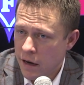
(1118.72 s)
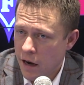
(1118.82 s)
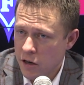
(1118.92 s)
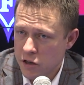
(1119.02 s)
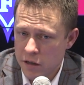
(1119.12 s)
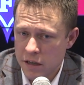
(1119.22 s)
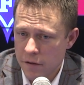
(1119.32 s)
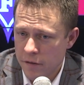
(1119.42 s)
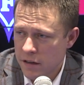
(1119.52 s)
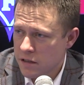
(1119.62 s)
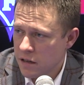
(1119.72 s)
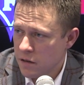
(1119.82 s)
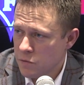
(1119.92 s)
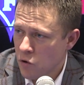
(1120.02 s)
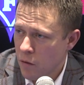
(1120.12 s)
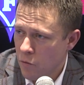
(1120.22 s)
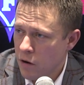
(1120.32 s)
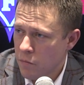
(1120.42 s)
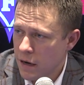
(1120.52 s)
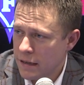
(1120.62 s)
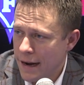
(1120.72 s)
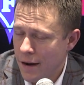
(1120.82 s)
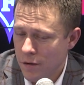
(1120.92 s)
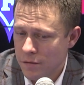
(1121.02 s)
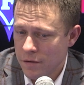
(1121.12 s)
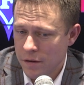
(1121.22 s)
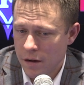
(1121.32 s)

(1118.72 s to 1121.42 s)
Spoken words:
A good defense can absorb one breakdown.